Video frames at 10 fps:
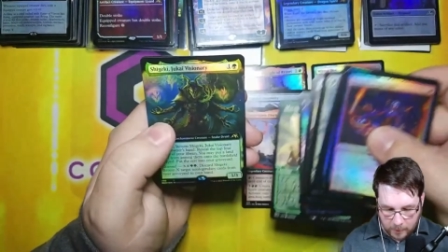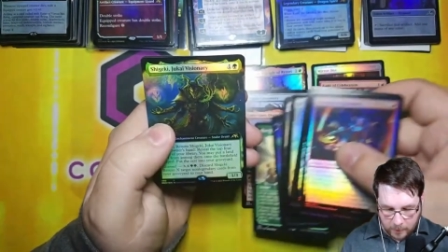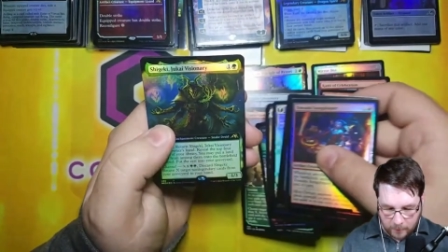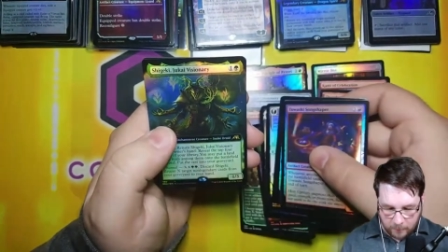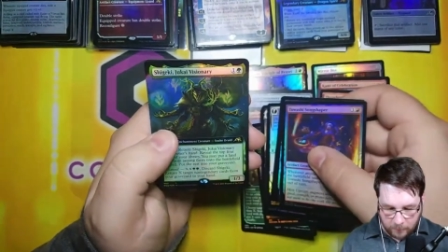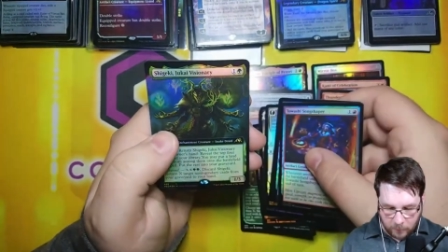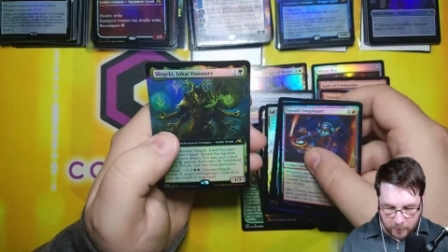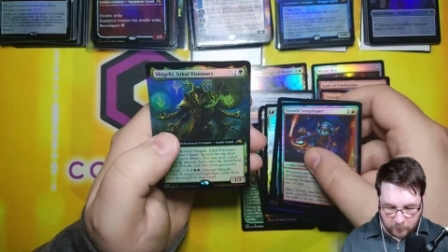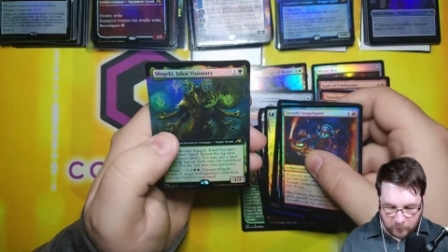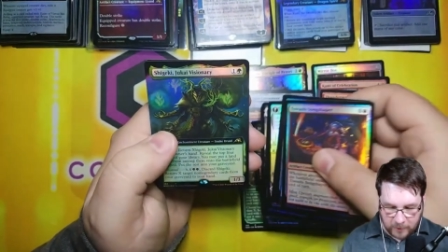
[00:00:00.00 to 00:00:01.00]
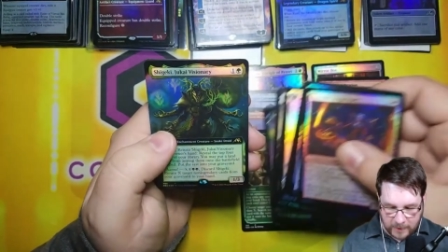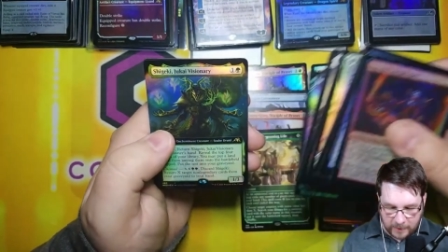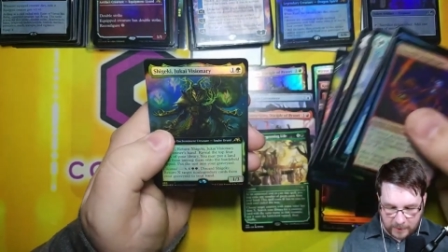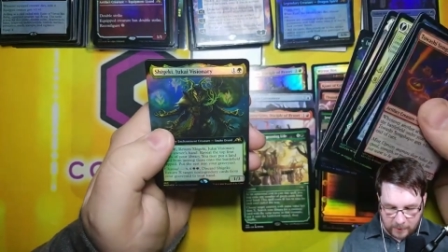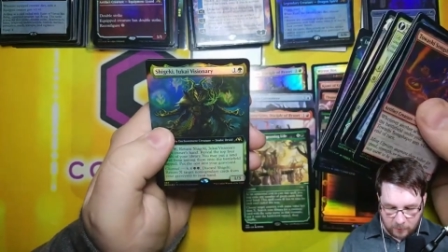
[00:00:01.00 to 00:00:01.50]
and foil
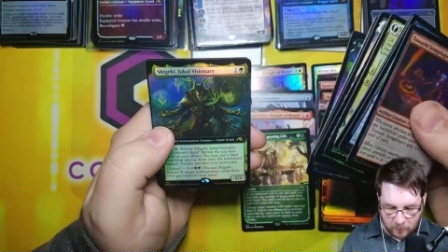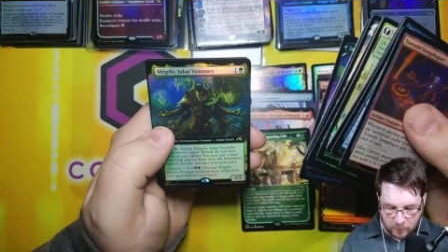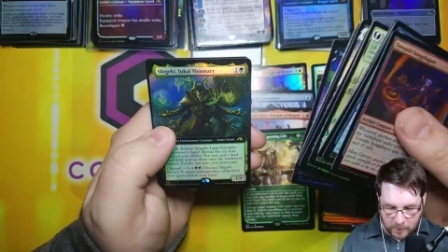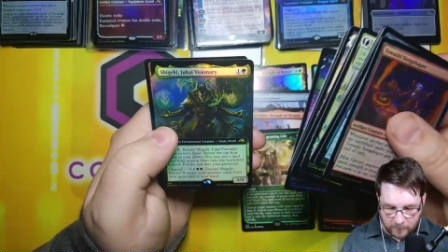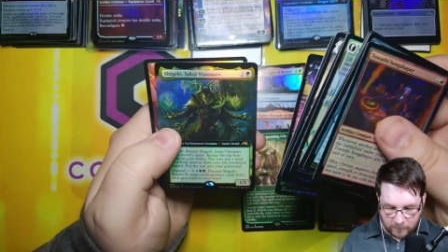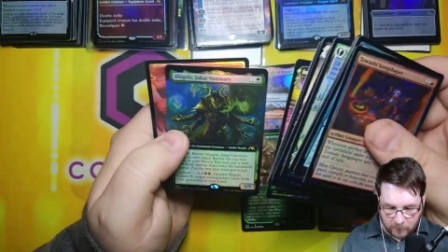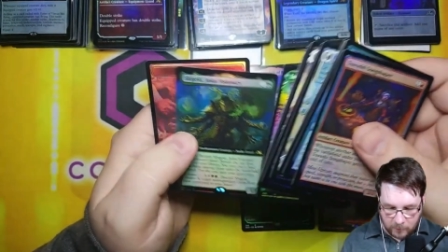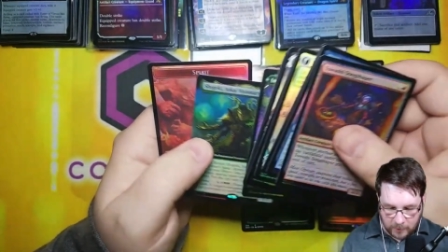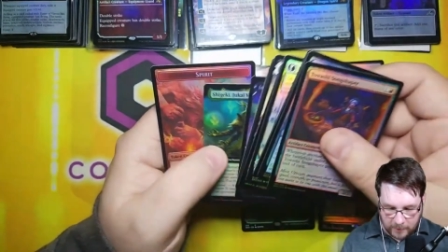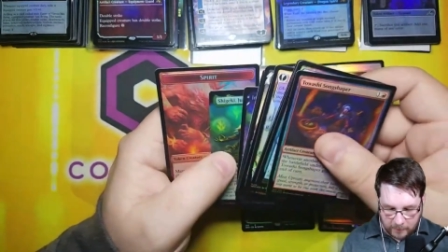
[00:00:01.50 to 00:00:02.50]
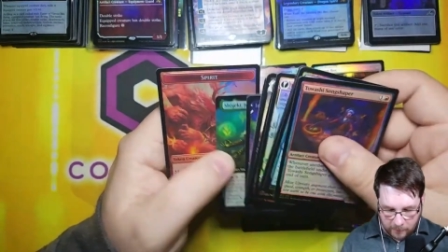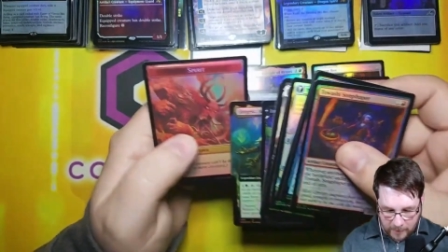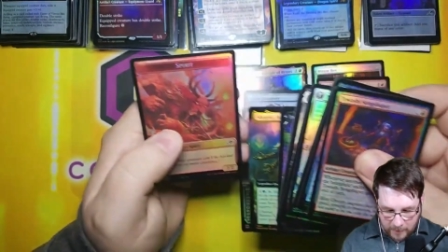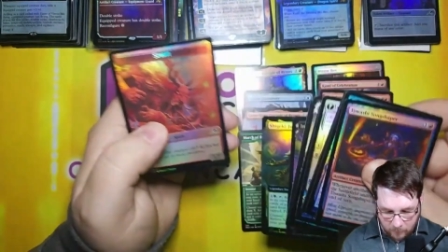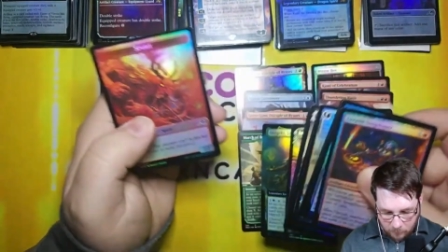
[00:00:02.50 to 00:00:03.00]
Shigeki Jukai Visionary. That was
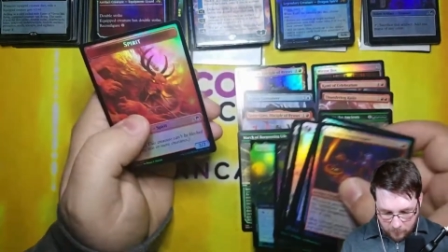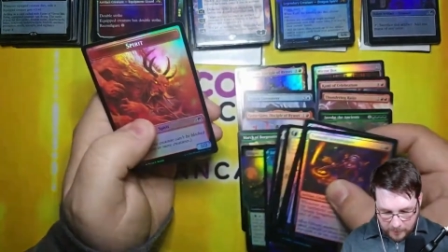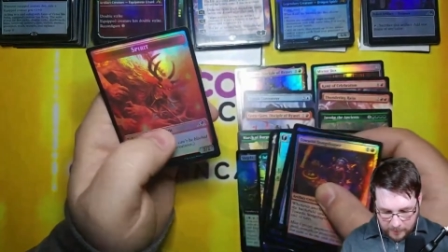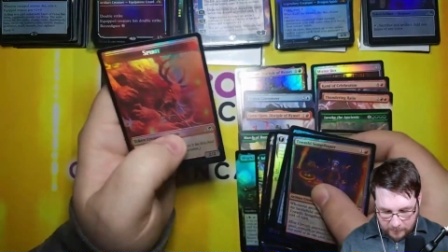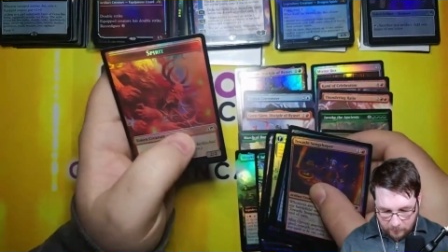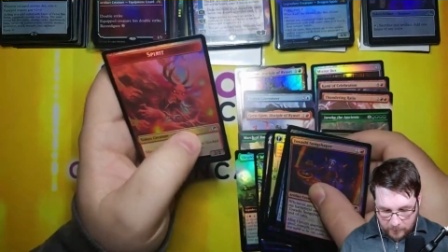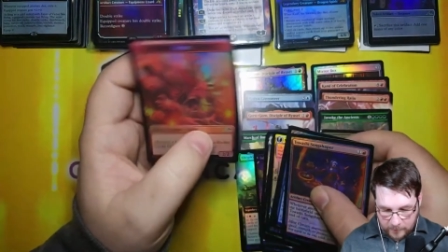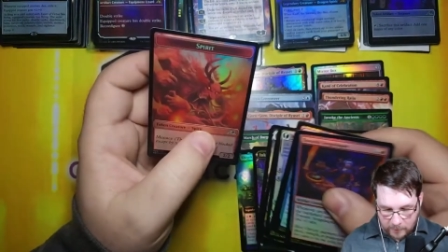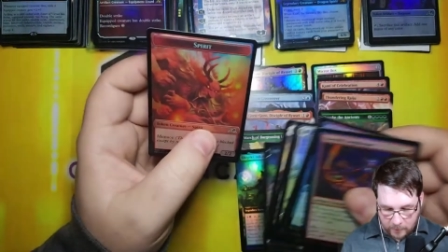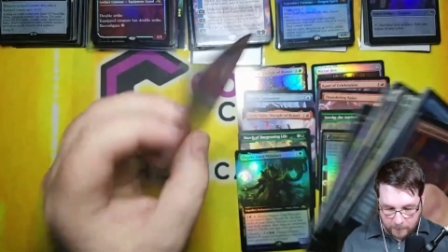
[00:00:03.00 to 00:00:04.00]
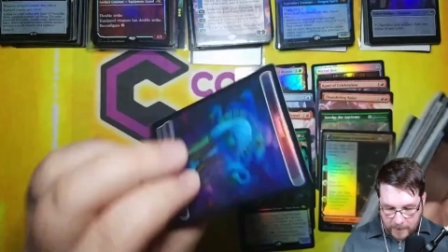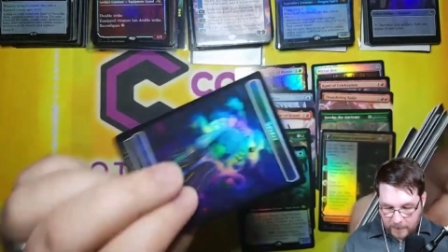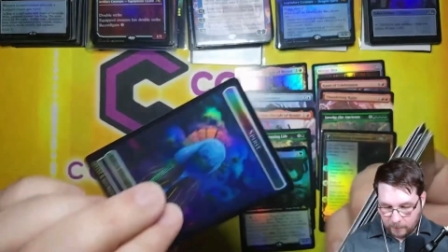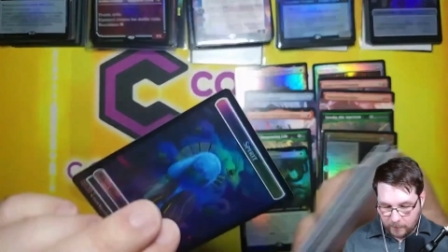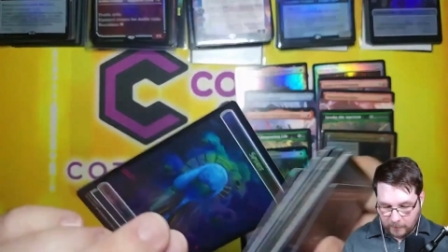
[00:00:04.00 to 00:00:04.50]
a really, really low
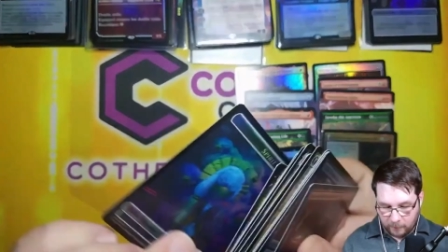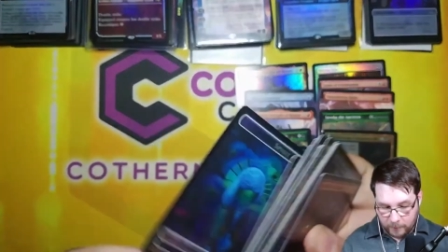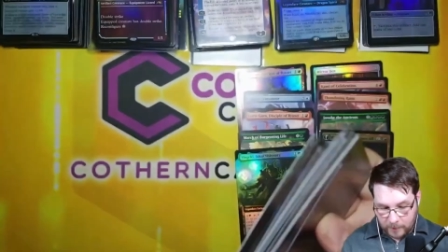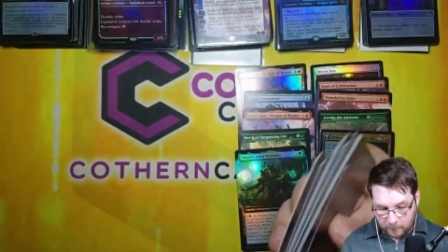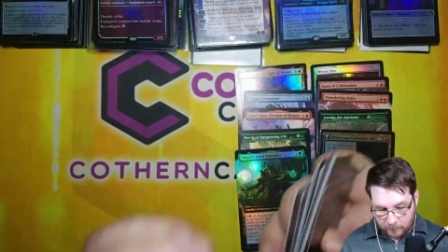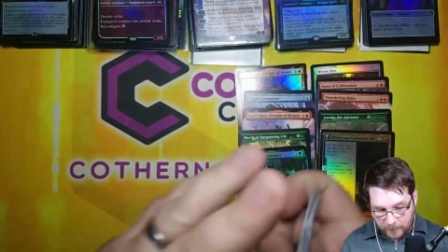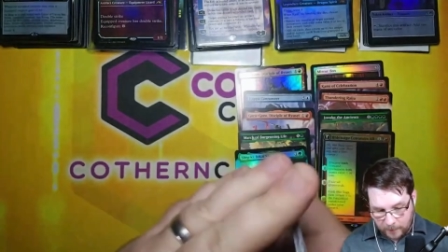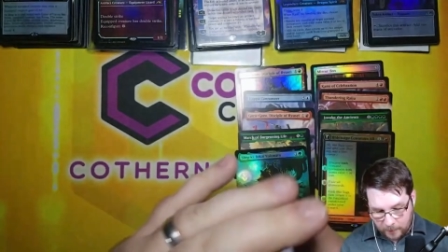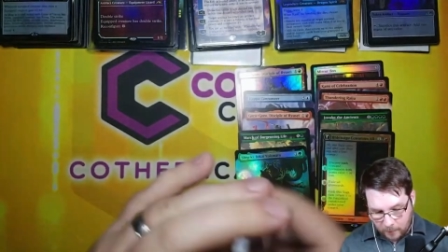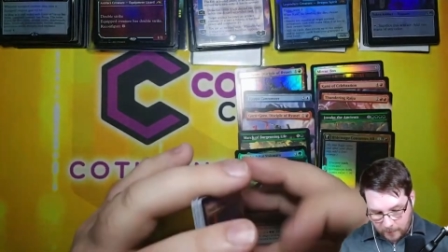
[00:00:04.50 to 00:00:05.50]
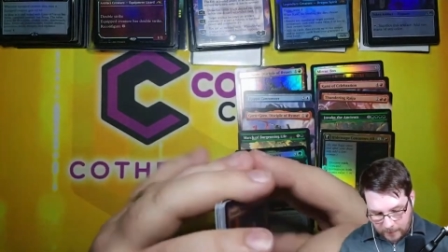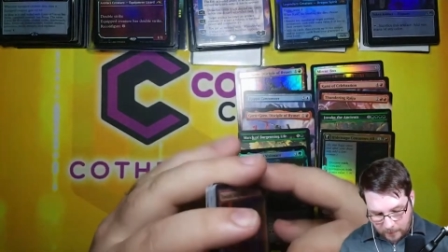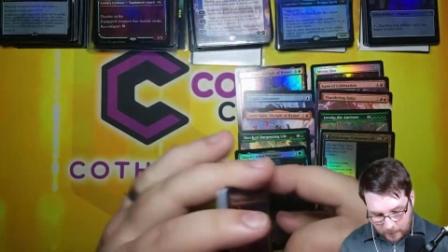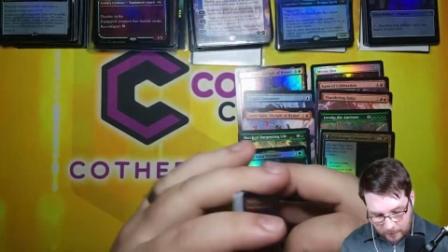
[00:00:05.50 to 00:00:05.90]
pack with a Spirit Spirit token.